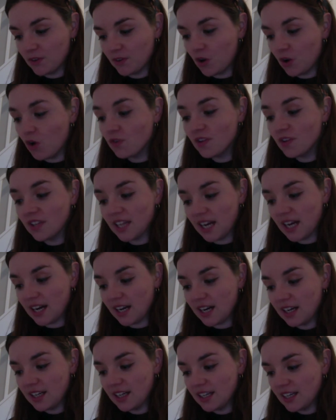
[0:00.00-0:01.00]
"Over
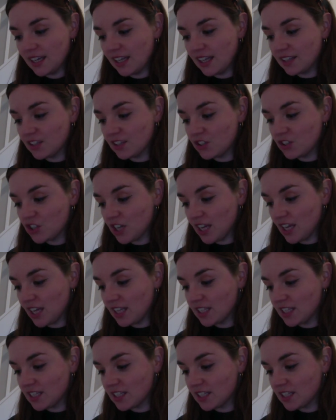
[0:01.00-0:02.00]
there, in the
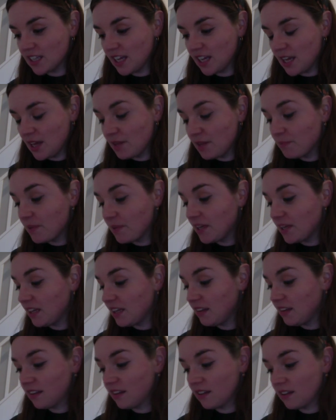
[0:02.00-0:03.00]
chairs
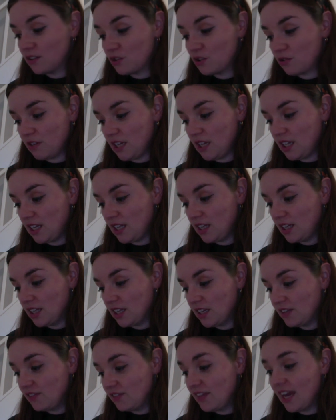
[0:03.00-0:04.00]
beneath a tree."
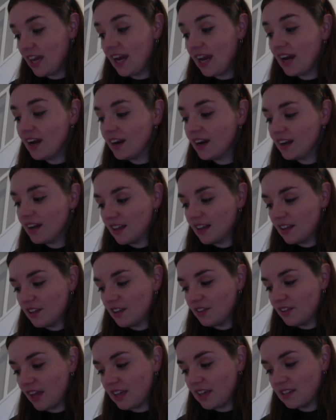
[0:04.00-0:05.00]
There
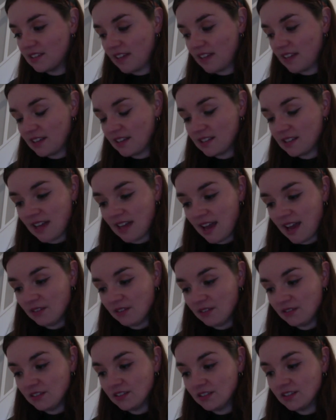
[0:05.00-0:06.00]
they sat
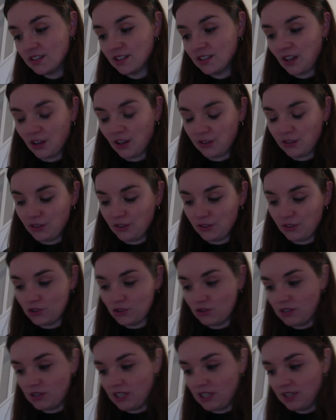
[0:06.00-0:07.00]
down under the
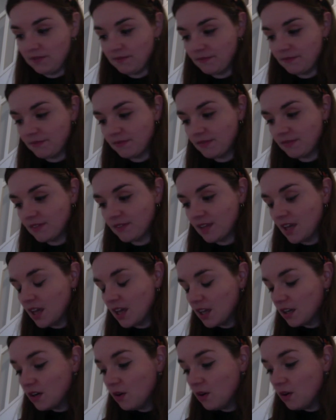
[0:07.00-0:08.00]
tree.
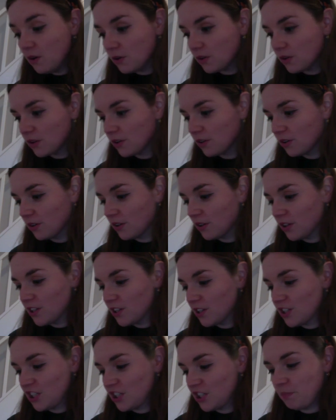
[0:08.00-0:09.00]
"Look,"
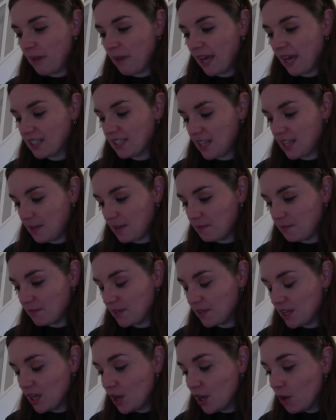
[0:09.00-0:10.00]
she begged him,
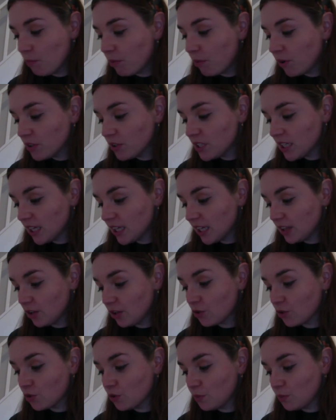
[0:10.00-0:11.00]
pointing at the
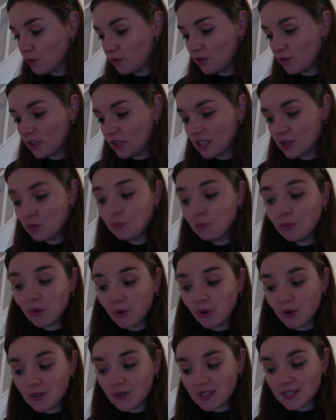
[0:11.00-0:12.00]
group of little
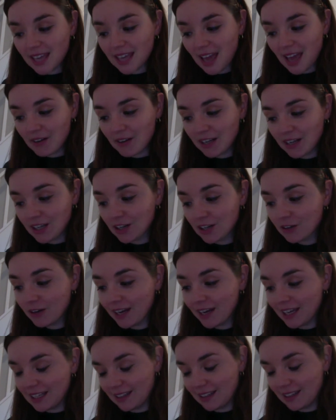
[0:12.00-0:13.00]
boys carrying
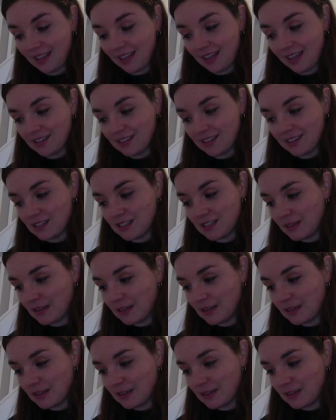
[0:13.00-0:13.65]
cricket things.